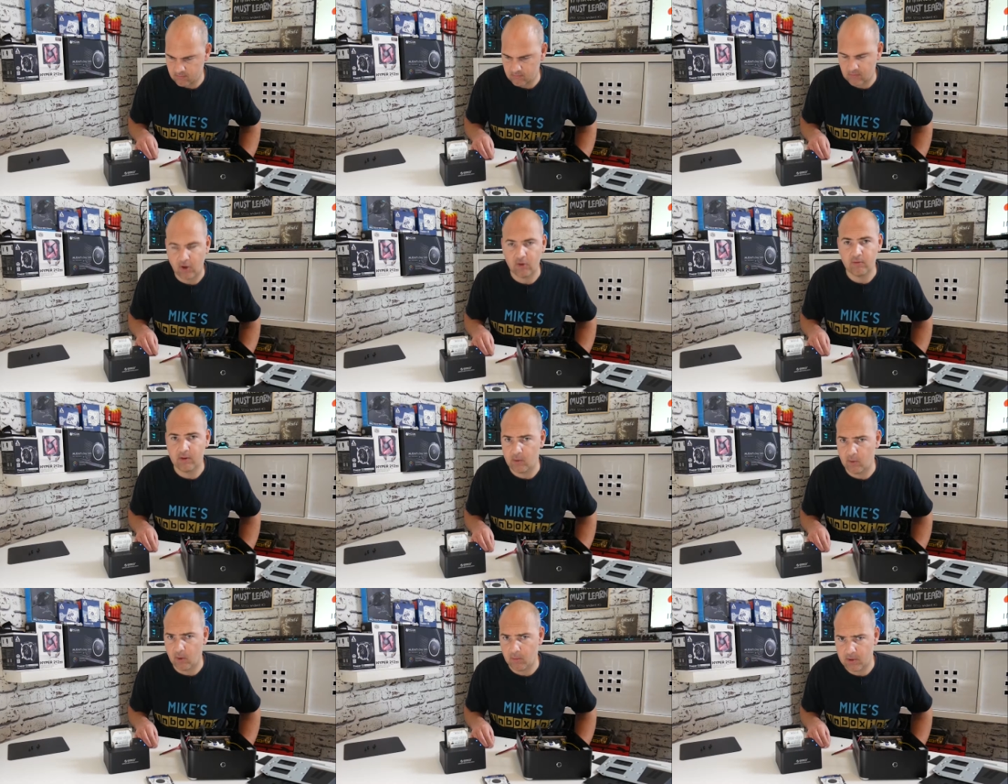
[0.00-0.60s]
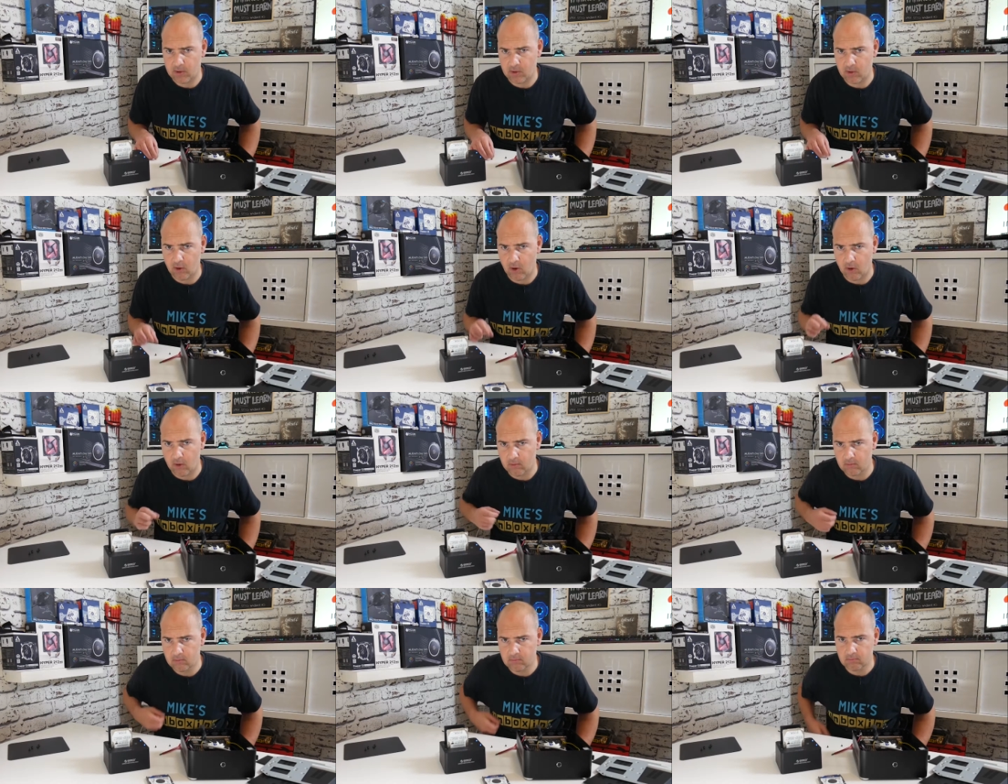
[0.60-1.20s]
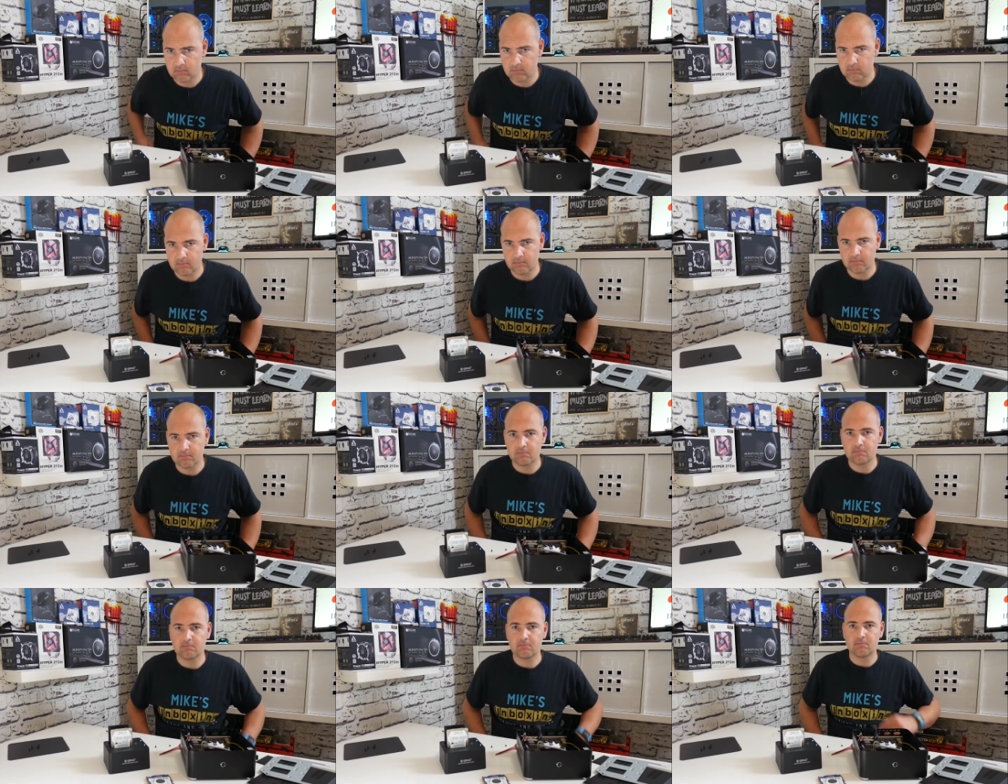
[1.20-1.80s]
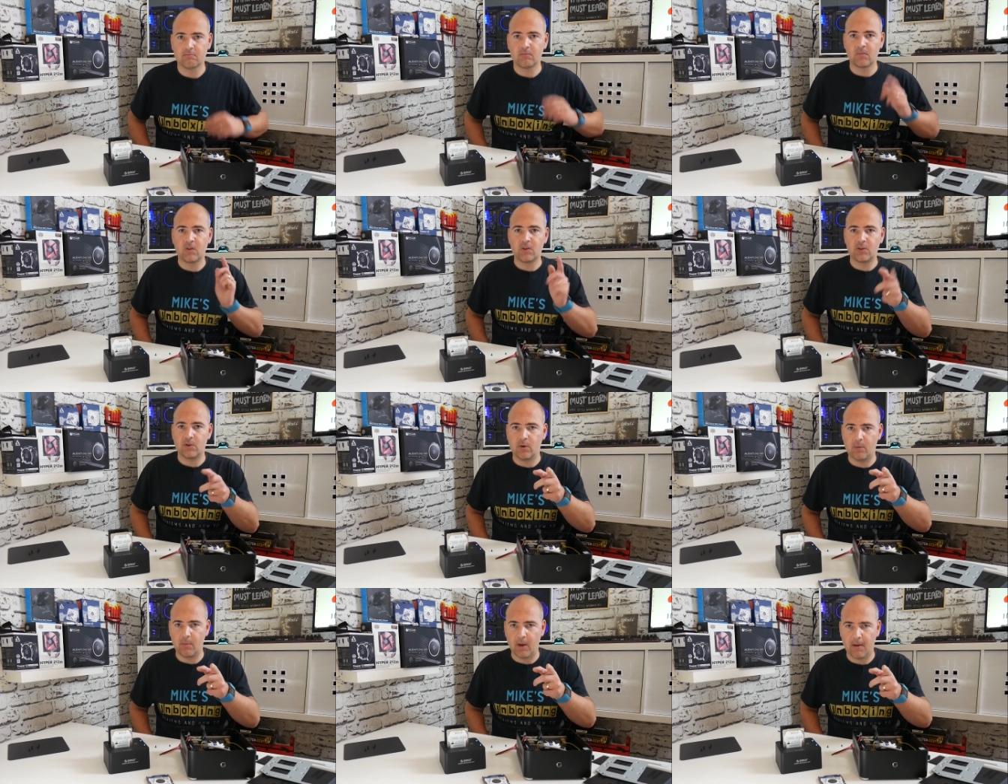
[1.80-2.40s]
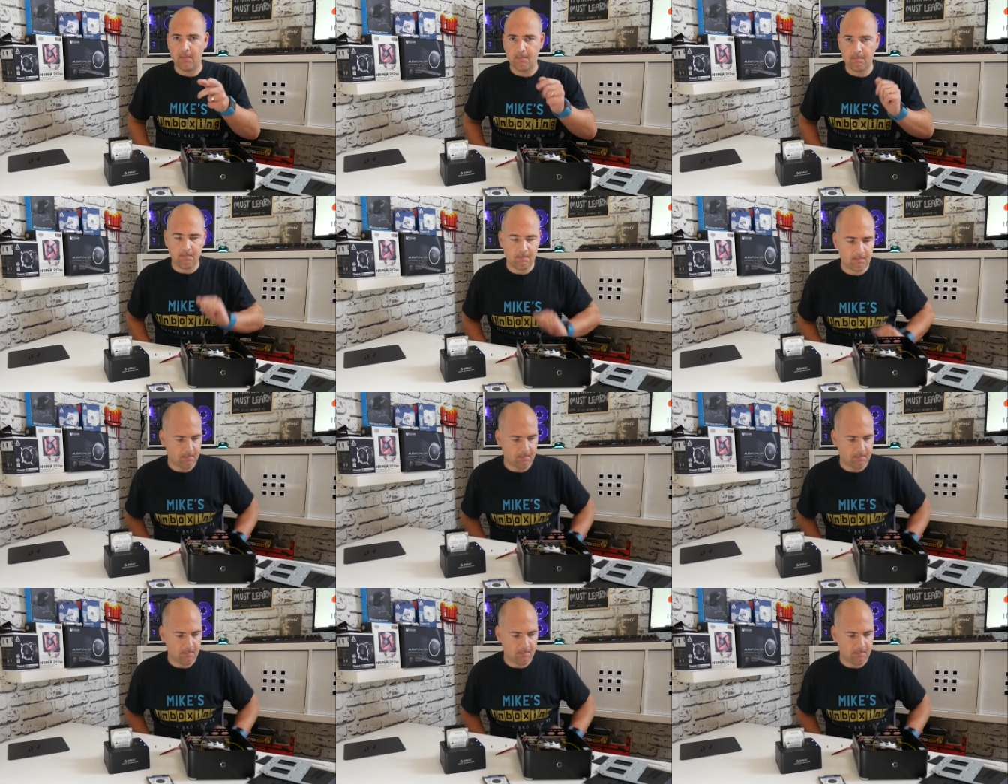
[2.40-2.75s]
Hopefully it won't be too long. See you in a bit.